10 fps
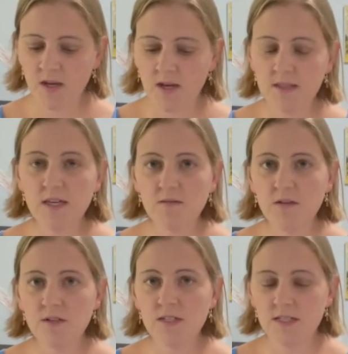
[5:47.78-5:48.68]
They've
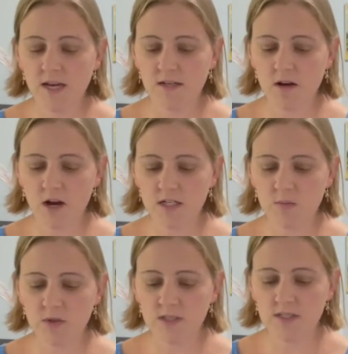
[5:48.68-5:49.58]
even designed
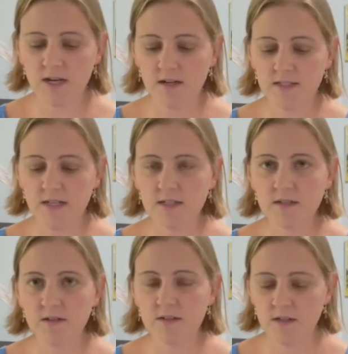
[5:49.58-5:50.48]
octopus-style
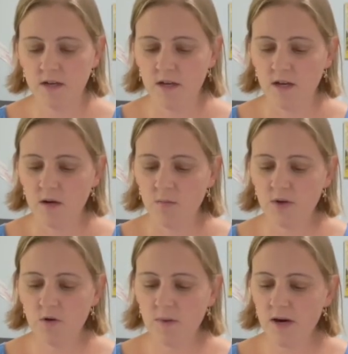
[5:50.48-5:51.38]
tentacles. But
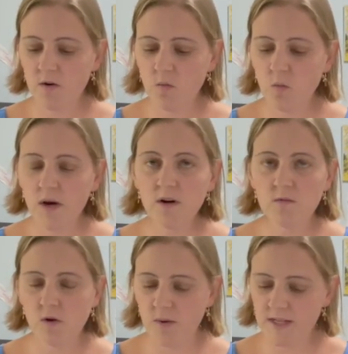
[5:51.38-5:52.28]
no matter what a
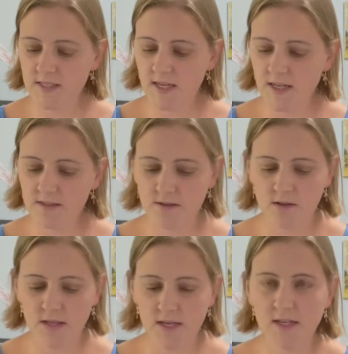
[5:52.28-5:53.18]
robot's hands look
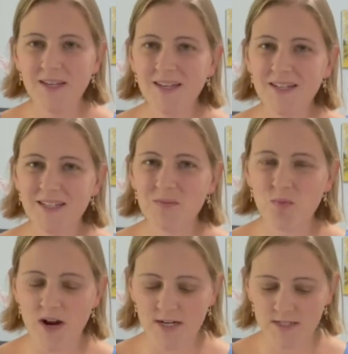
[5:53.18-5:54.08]
like, it needs
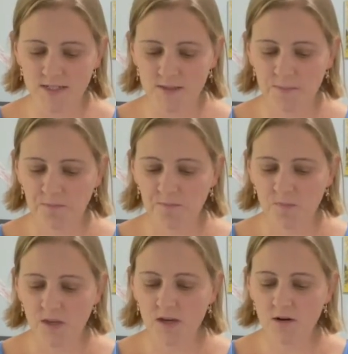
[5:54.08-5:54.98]
practice.
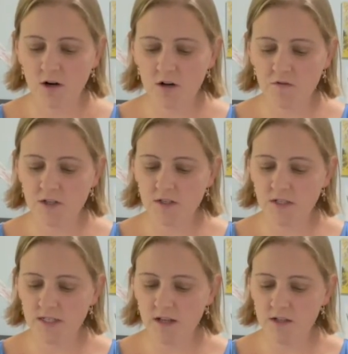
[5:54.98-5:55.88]
An artificial
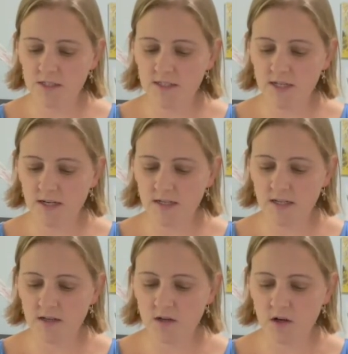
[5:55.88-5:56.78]
intelligence
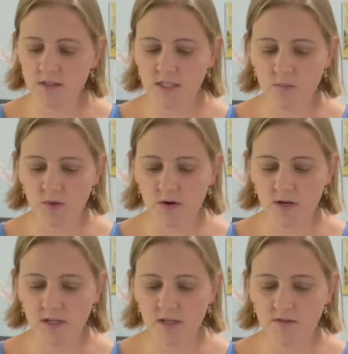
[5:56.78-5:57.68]
technique called deep
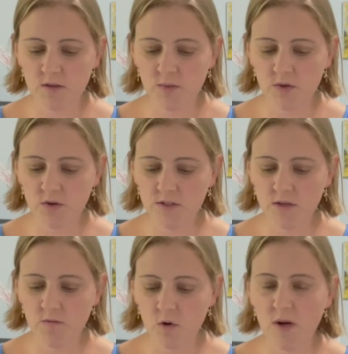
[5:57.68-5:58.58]
learning gives computers
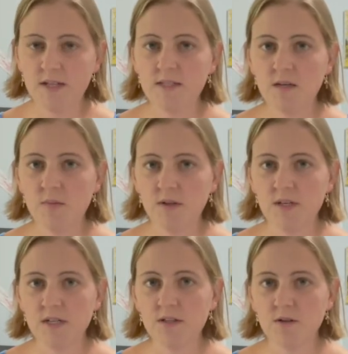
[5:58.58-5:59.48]
and robots the
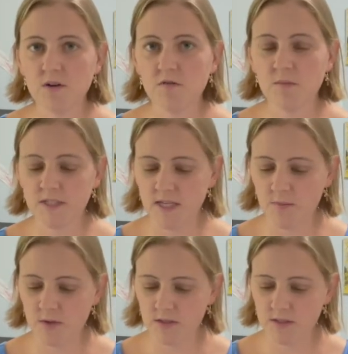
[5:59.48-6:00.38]
ability to learn from
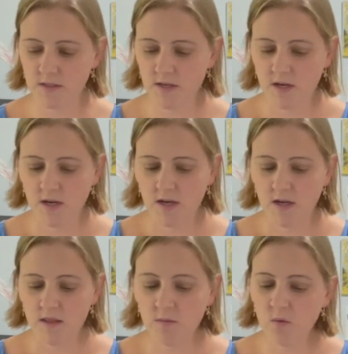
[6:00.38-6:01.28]
examples.
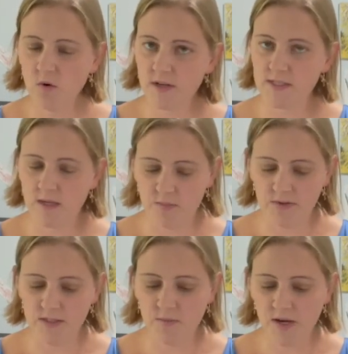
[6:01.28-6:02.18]
The more
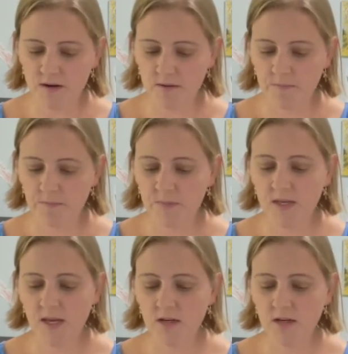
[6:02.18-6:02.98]
examples, the better. Ken